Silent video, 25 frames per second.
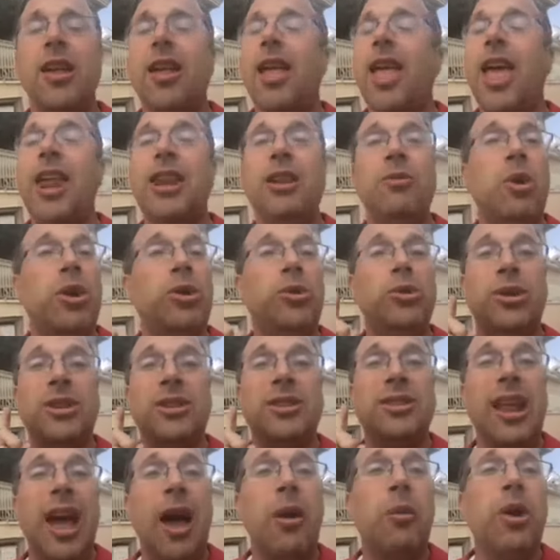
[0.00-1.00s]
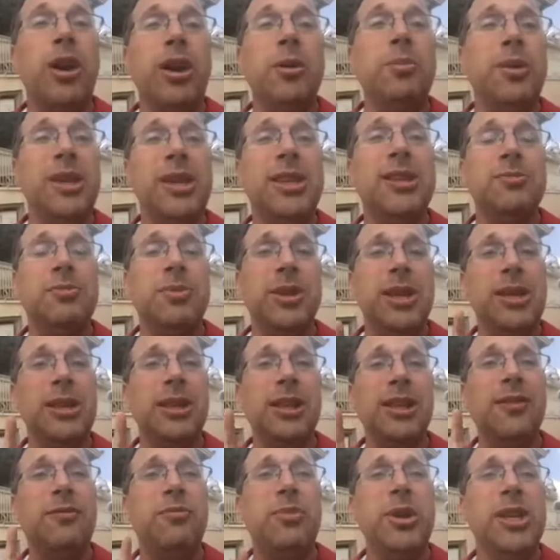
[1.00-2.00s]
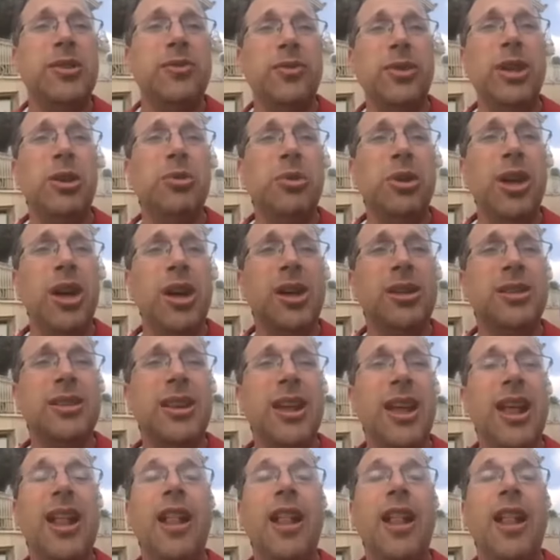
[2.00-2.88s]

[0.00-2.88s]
Anyone who does not want to live peacefully with us,